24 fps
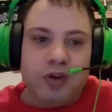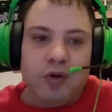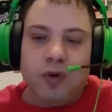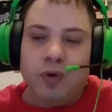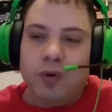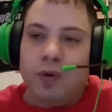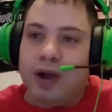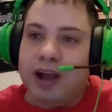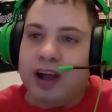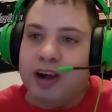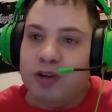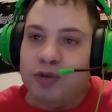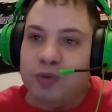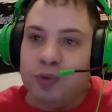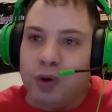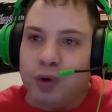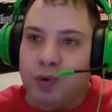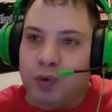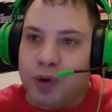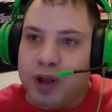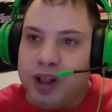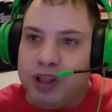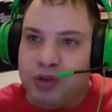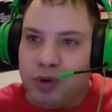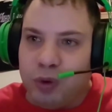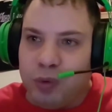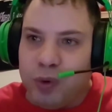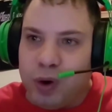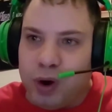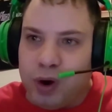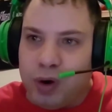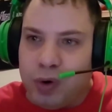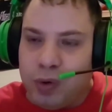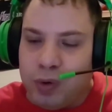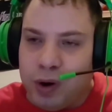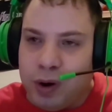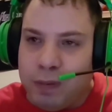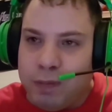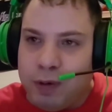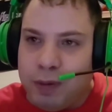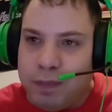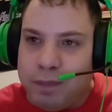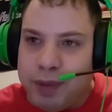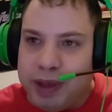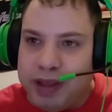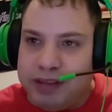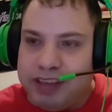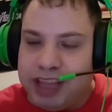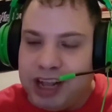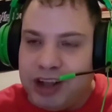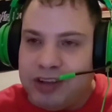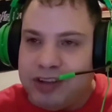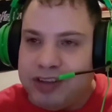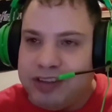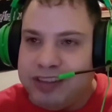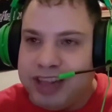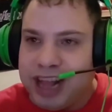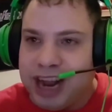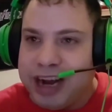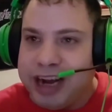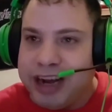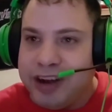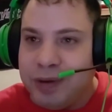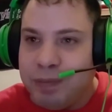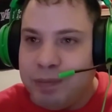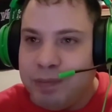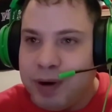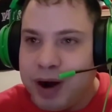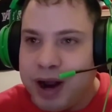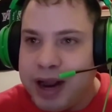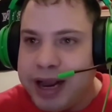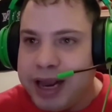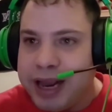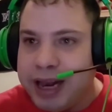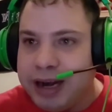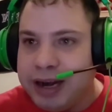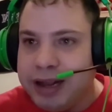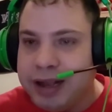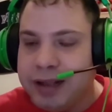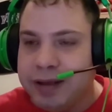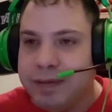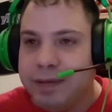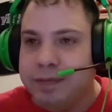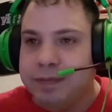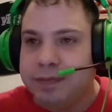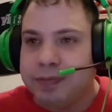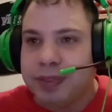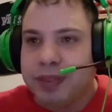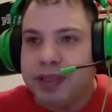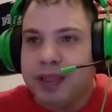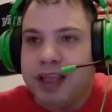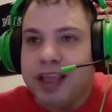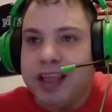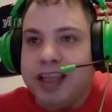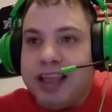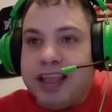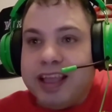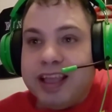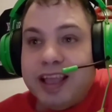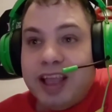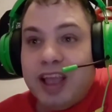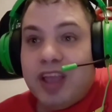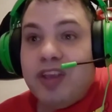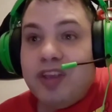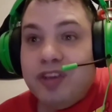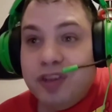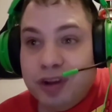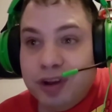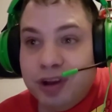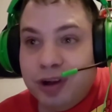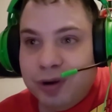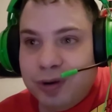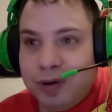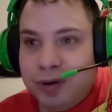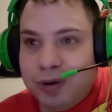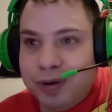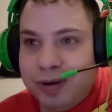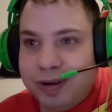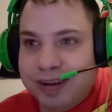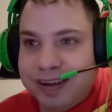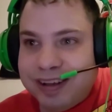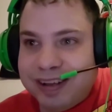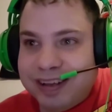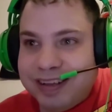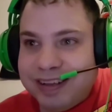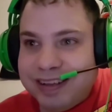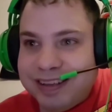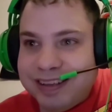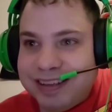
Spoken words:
Who else will win the Royal Rumble besides Daniel Bryan? You know who?